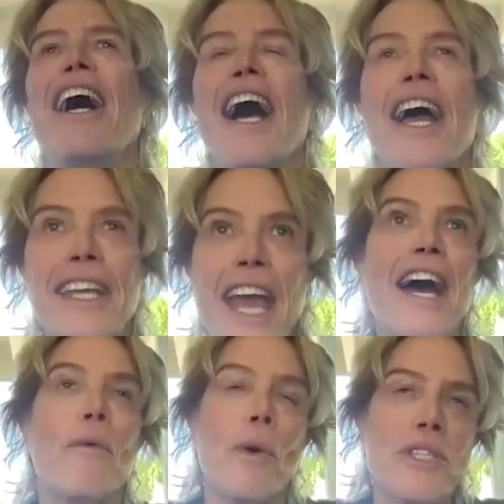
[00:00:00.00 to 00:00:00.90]

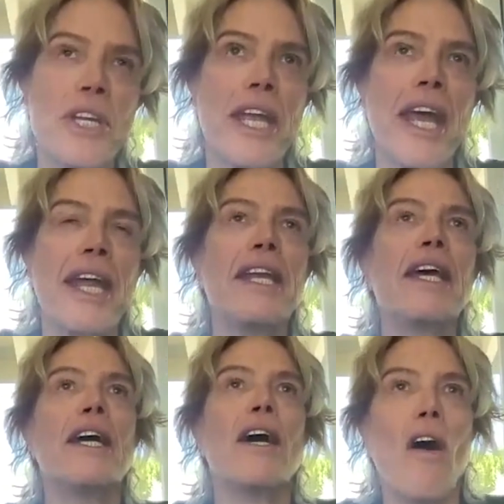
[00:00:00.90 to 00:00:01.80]
Yeah, once
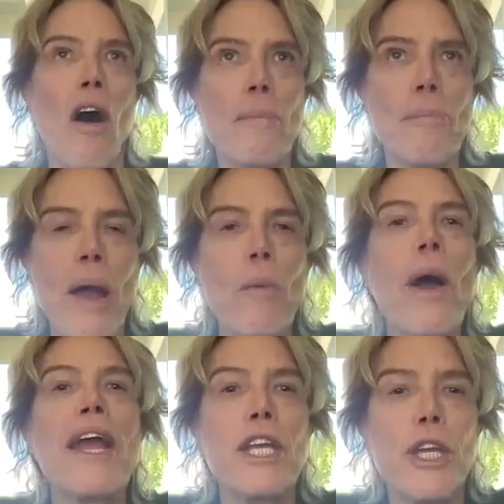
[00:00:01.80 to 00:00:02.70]
again, On My
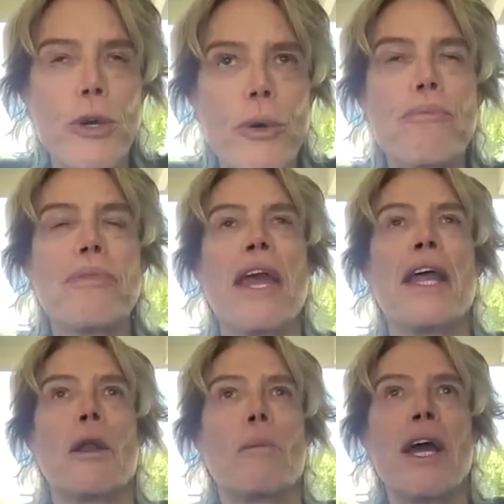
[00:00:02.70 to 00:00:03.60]
Way to You.
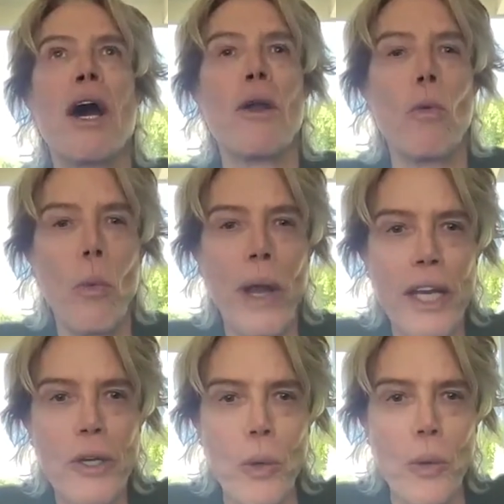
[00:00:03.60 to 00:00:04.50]
and it'll be on
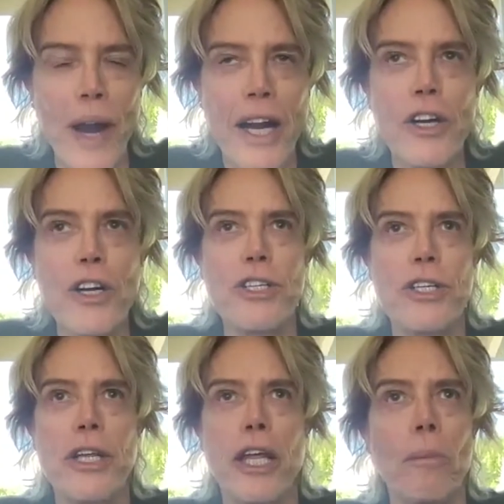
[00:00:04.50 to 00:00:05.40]
Wicked Cool
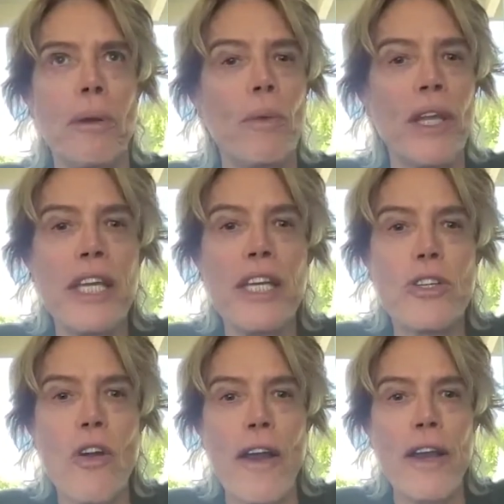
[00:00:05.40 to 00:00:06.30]
Records. It'll be
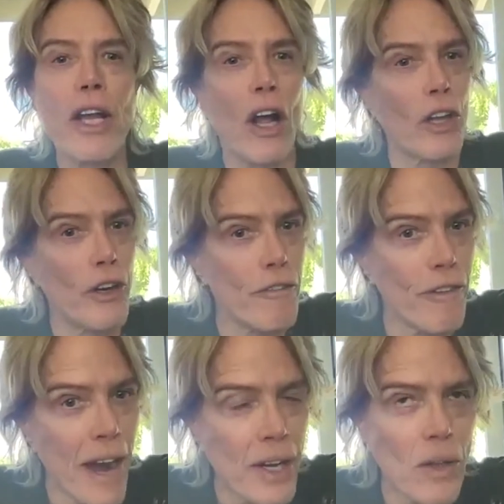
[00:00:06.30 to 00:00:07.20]
released on colored
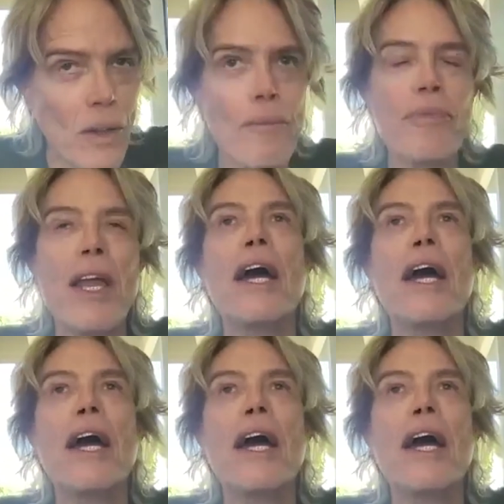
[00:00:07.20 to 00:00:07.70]
vinyl